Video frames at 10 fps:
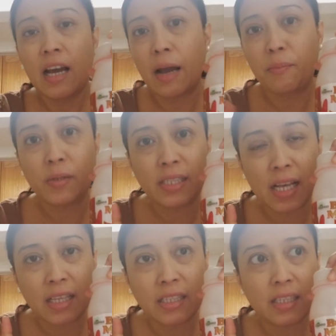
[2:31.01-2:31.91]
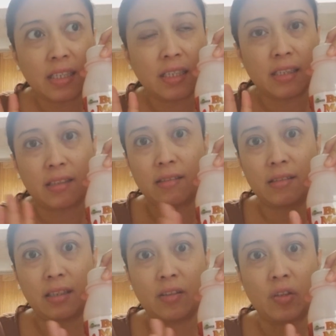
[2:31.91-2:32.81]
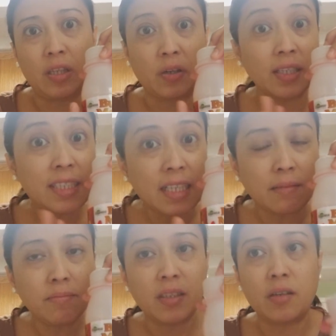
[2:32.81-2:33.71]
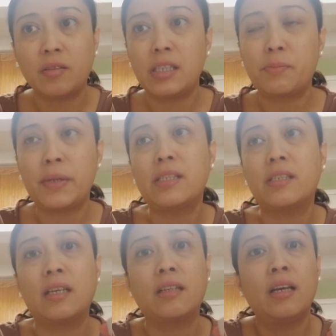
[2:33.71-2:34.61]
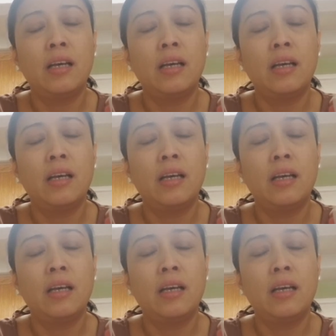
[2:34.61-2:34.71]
I presented it in our team. This patient